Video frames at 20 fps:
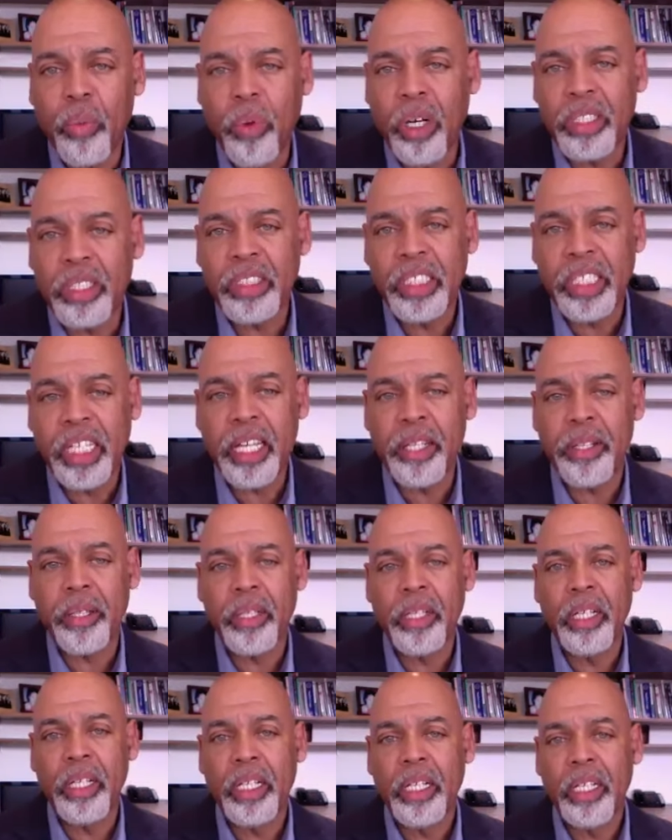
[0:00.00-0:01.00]
want
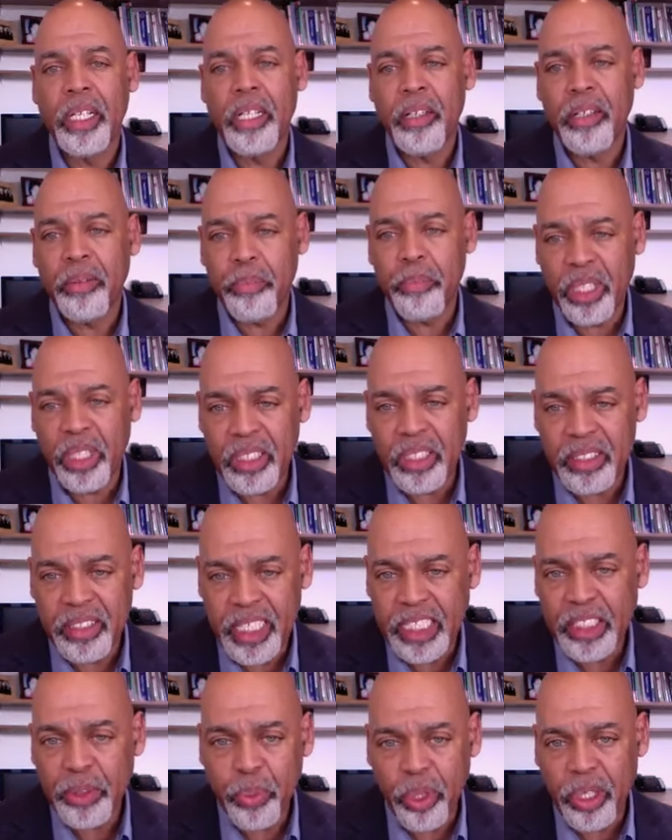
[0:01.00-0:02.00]
together, because
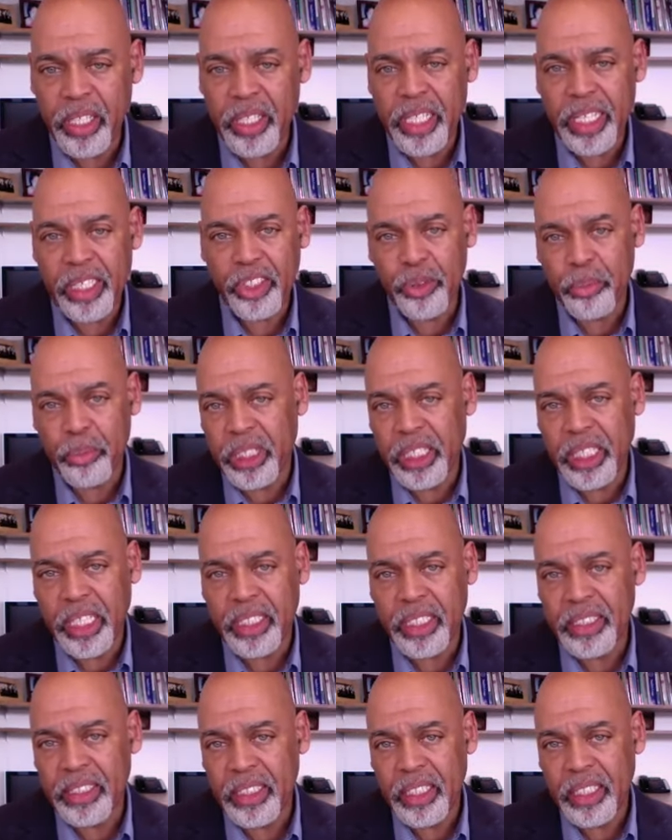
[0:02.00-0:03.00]
that's where connection
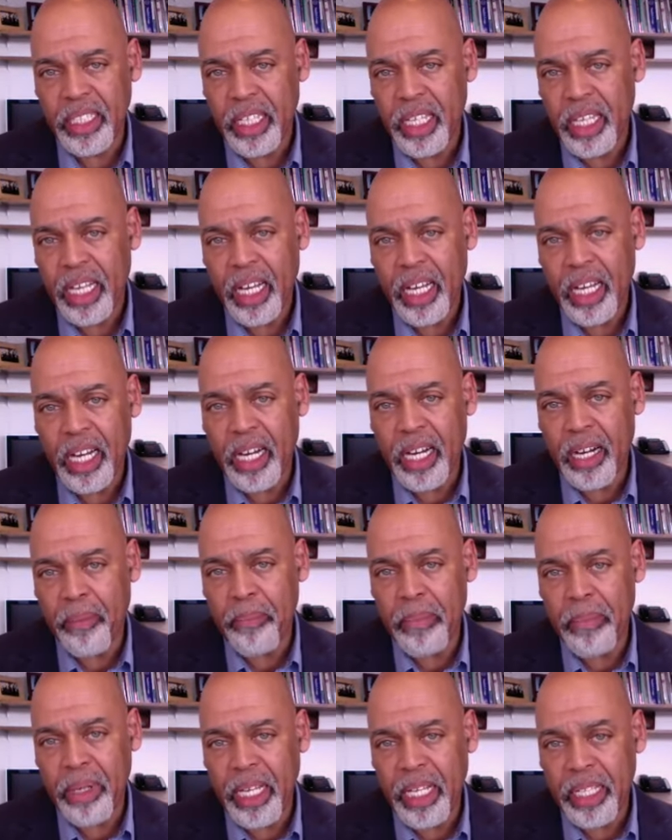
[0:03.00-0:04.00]
begins.
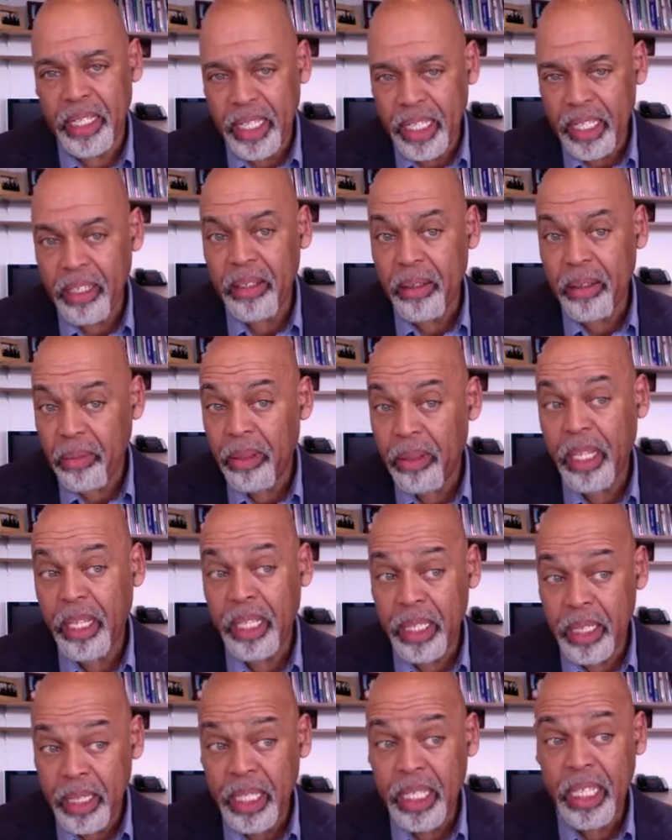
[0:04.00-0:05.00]
And
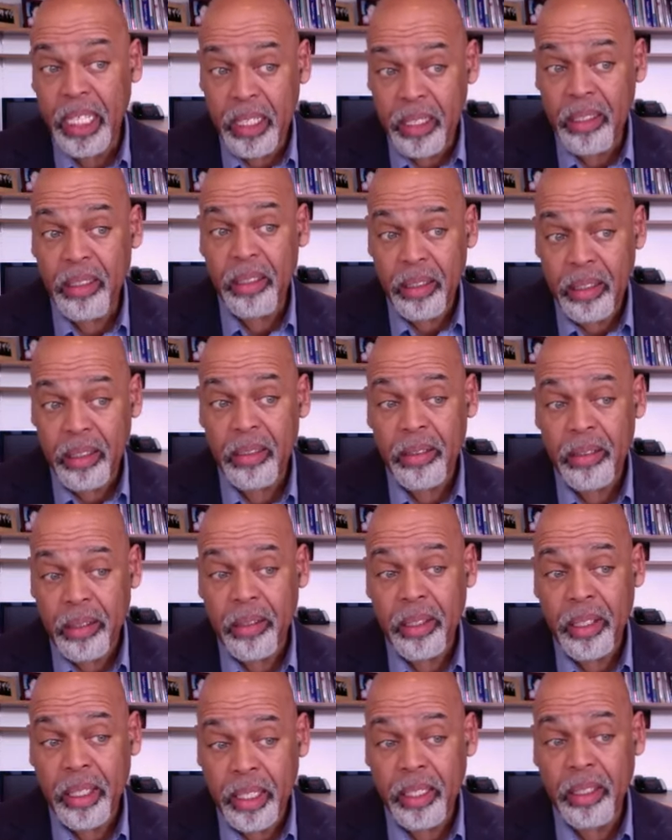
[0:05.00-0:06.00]
then
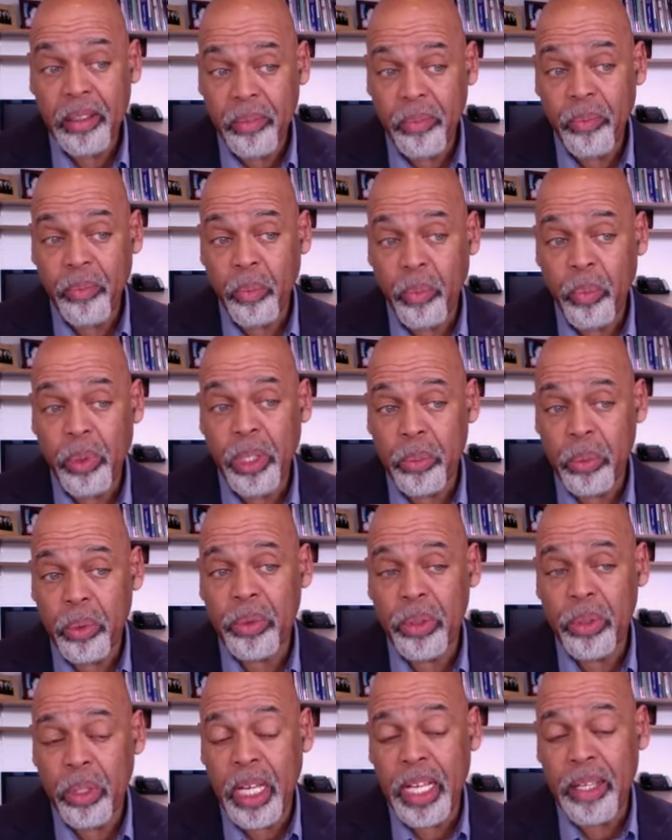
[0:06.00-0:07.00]
we
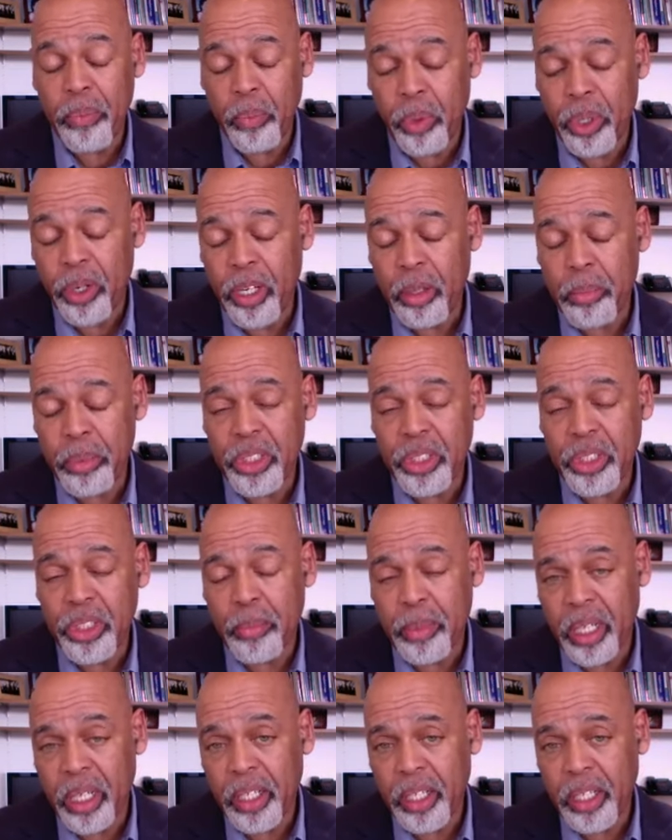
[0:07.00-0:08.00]
will, and we're going to be talking
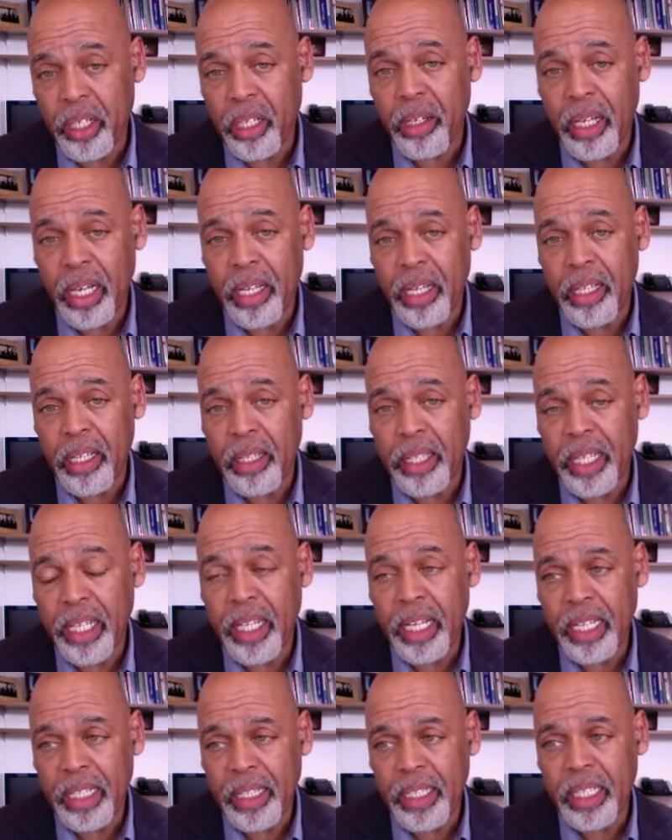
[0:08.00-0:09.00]
about here,
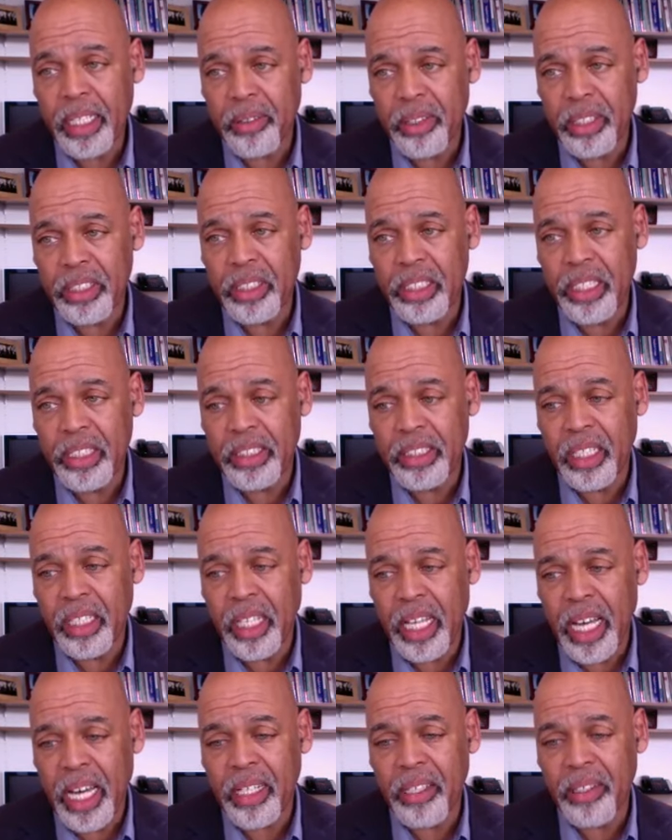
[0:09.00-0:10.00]
then I think it's a
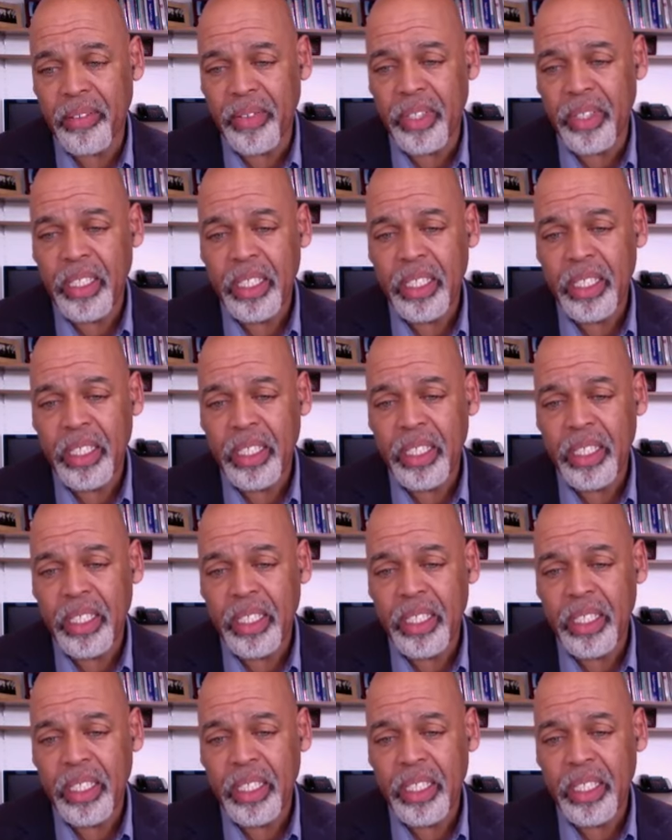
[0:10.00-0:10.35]
lot of